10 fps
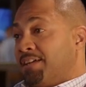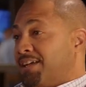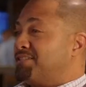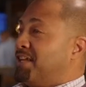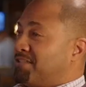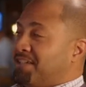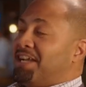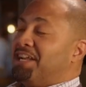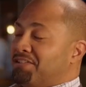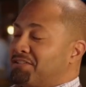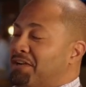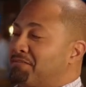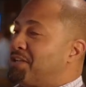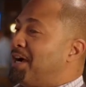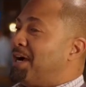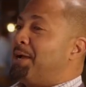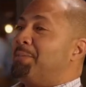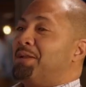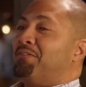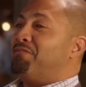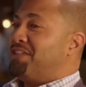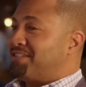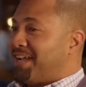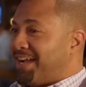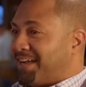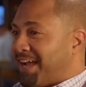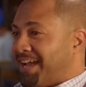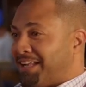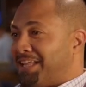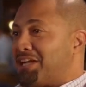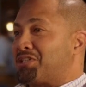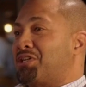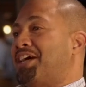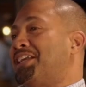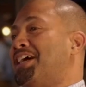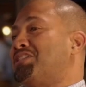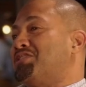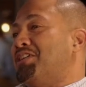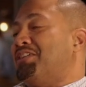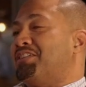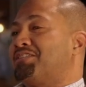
It's, it's, it is a tough time. You know, FinTech had a lot of shine last year,